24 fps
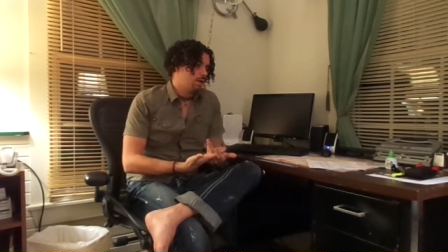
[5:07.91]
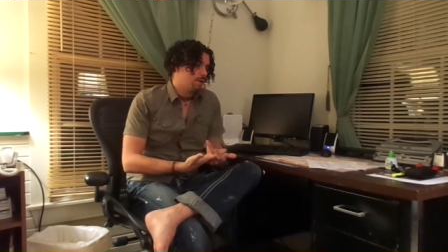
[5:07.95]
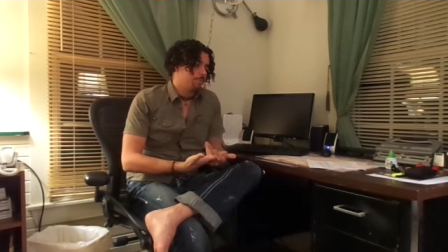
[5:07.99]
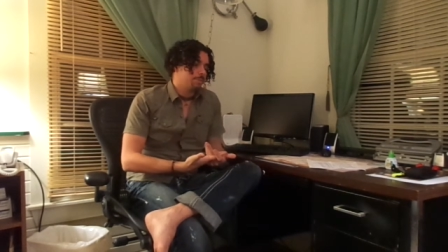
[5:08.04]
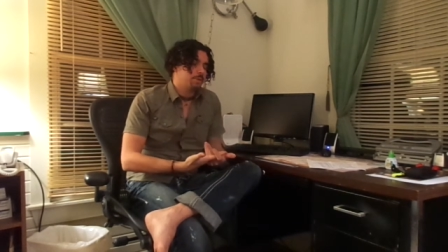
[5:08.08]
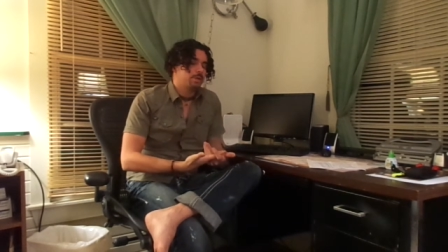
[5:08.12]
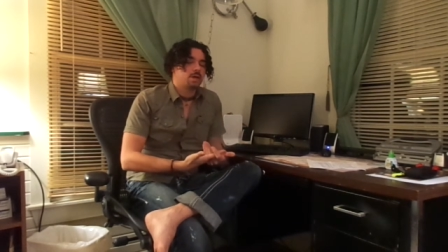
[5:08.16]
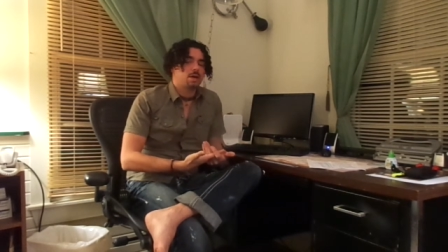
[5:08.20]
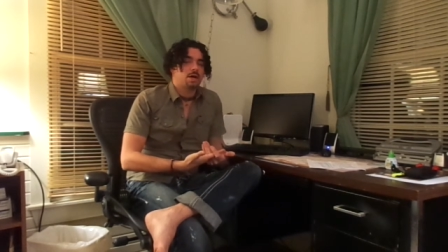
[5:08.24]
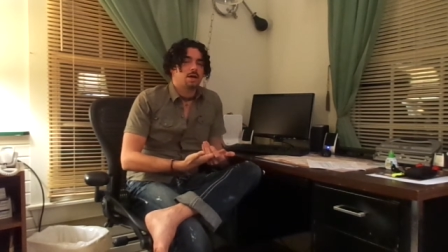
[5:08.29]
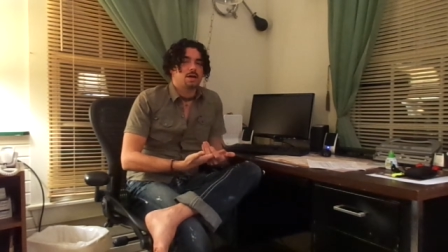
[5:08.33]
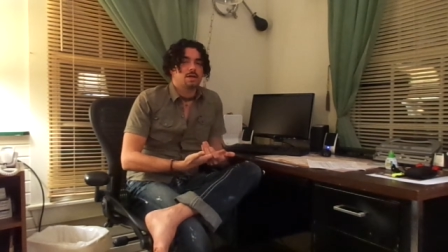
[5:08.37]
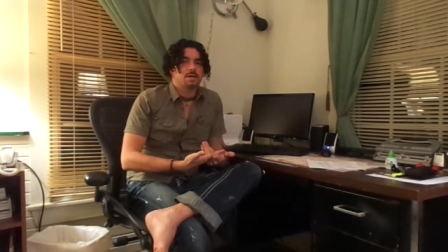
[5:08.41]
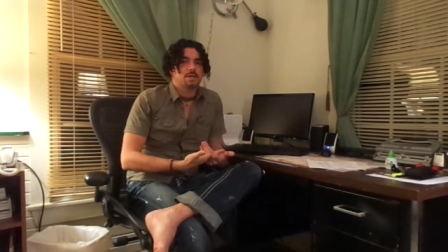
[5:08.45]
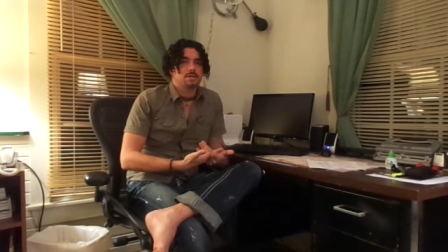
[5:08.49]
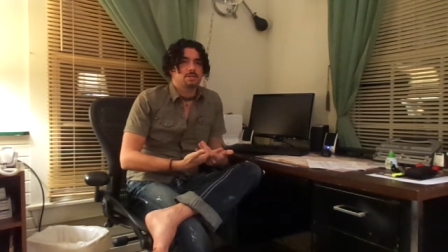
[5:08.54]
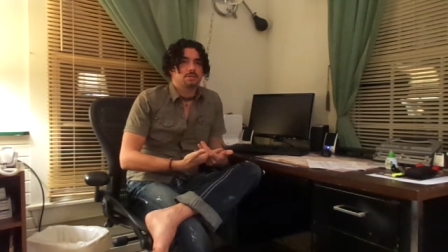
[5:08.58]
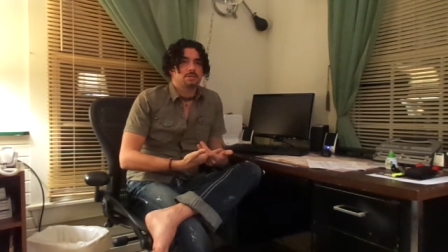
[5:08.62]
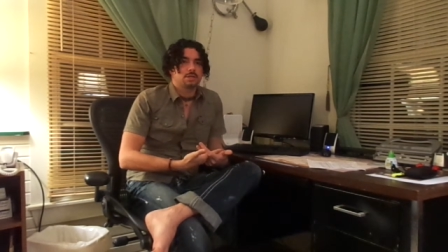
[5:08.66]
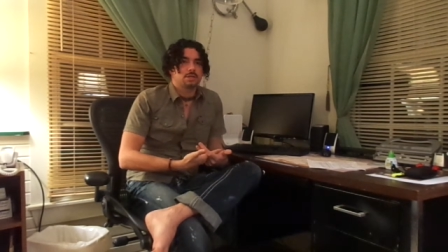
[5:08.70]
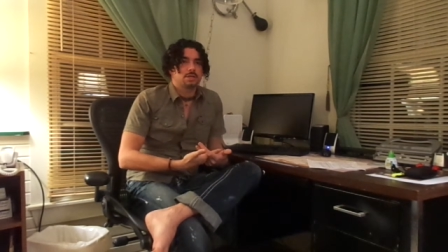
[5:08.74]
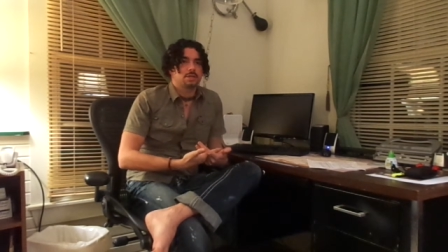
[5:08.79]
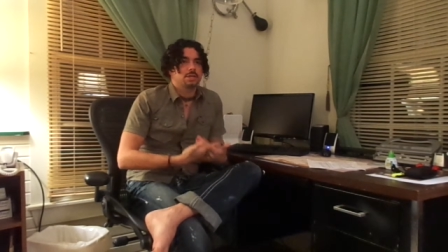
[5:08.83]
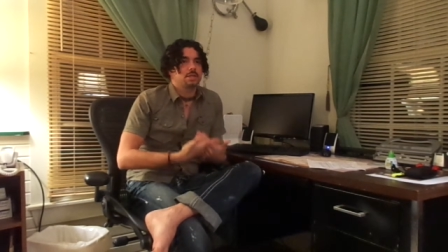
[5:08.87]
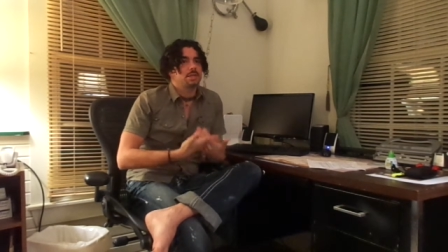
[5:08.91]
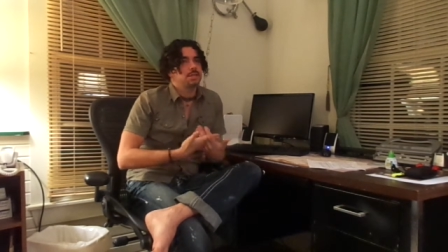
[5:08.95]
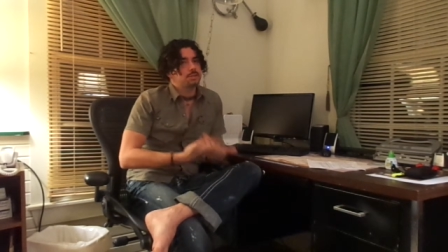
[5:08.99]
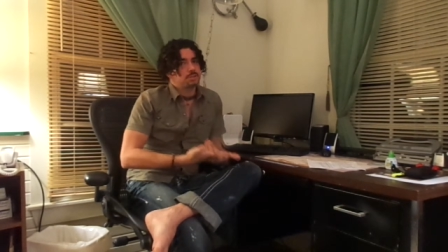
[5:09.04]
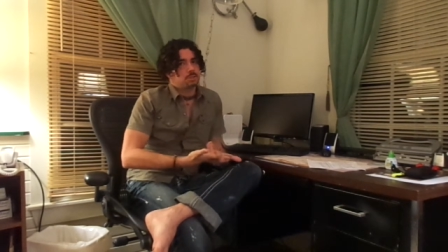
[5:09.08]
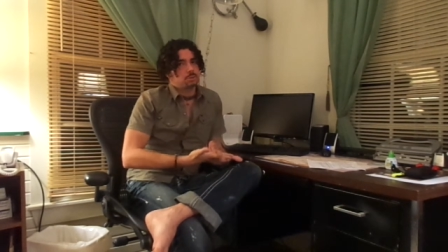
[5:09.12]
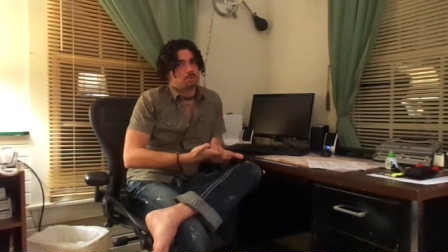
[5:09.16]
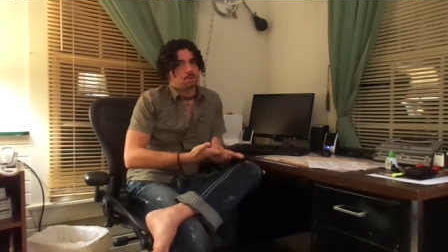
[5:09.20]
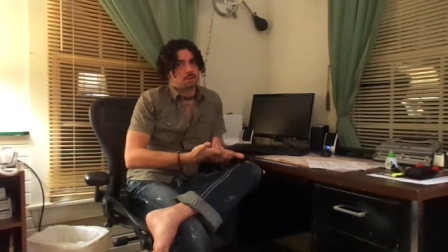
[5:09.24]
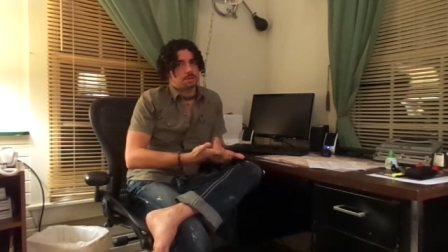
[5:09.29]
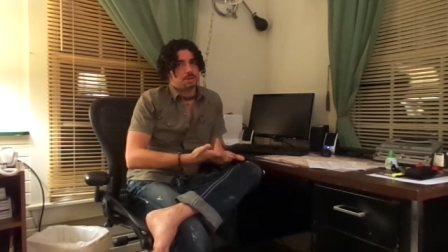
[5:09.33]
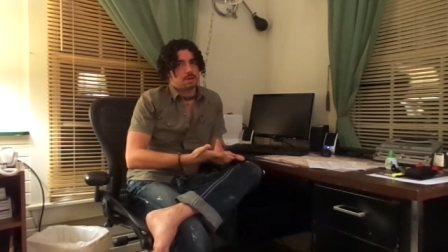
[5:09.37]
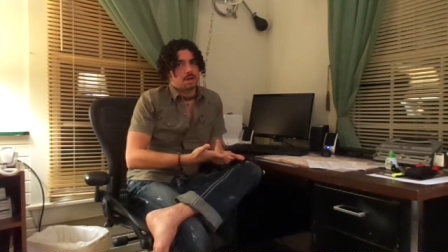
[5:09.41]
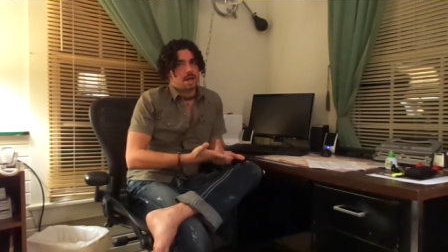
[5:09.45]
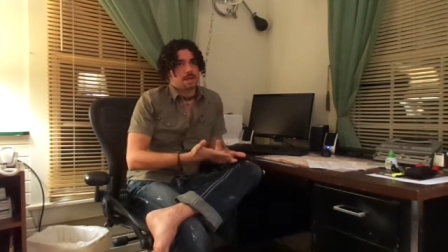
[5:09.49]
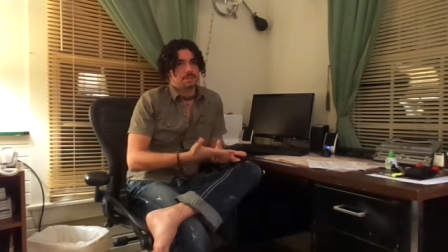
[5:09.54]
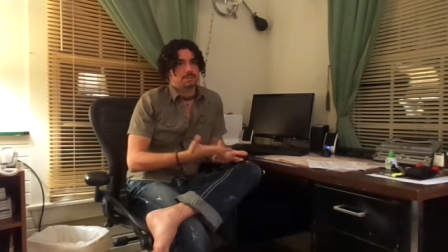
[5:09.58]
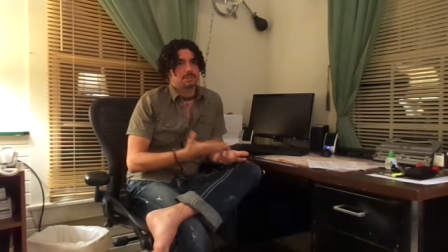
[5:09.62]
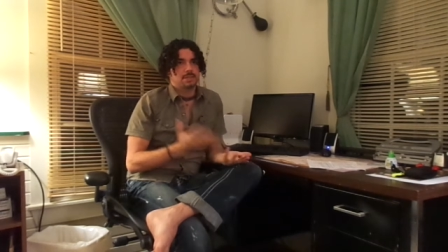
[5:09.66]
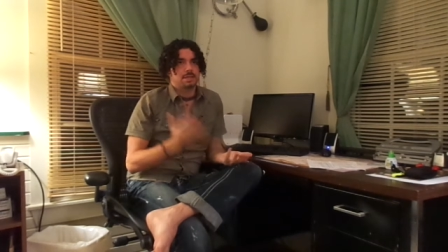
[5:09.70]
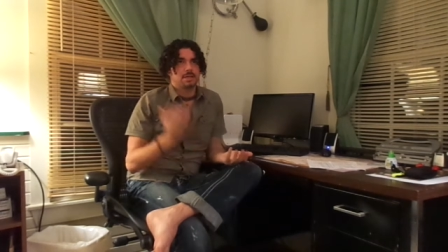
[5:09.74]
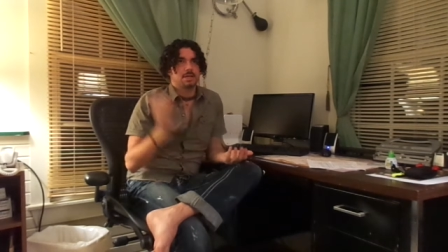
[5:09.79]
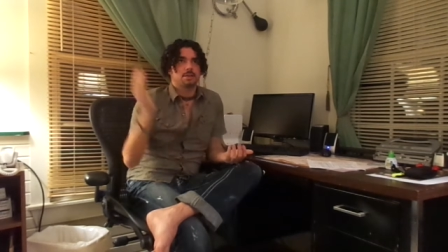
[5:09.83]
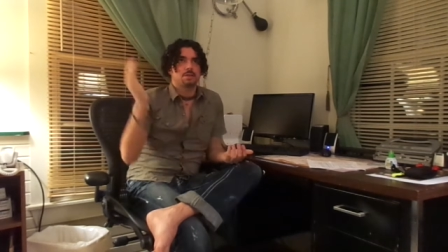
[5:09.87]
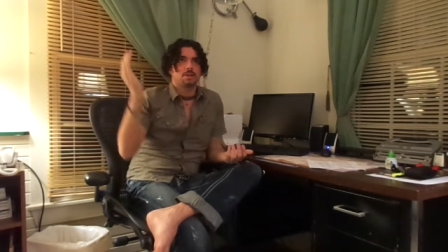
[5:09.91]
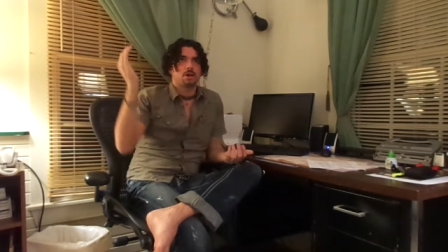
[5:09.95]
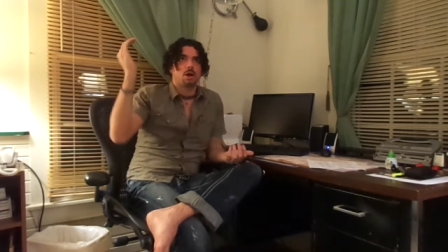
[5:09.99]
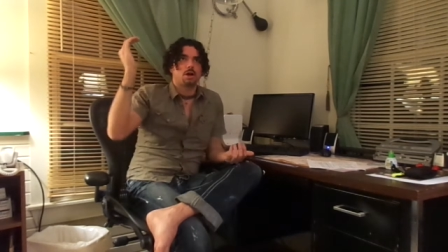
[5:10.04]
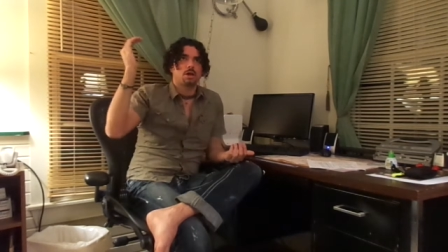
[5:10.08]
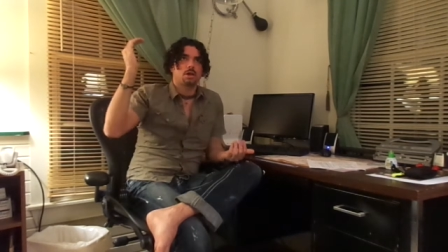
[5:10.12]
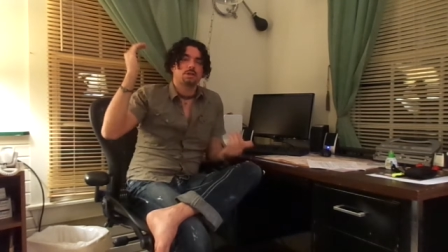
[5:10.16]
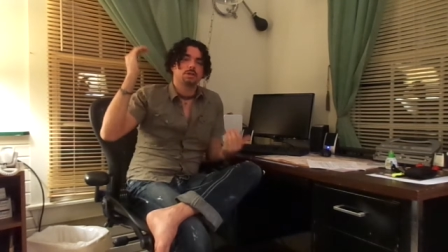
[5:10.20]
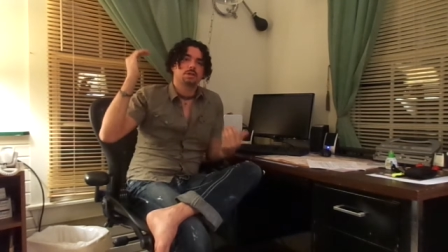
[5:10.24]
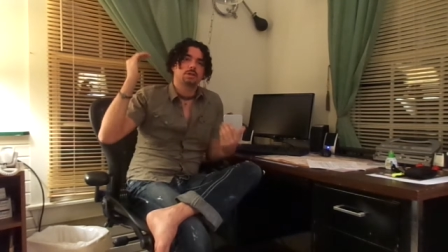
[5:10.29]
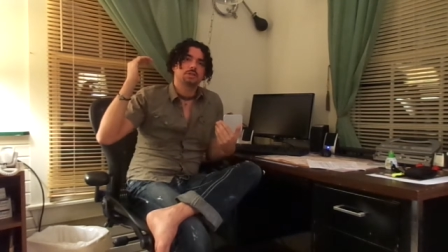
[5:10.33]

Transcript: Because in Eastern Orthodoxy, the,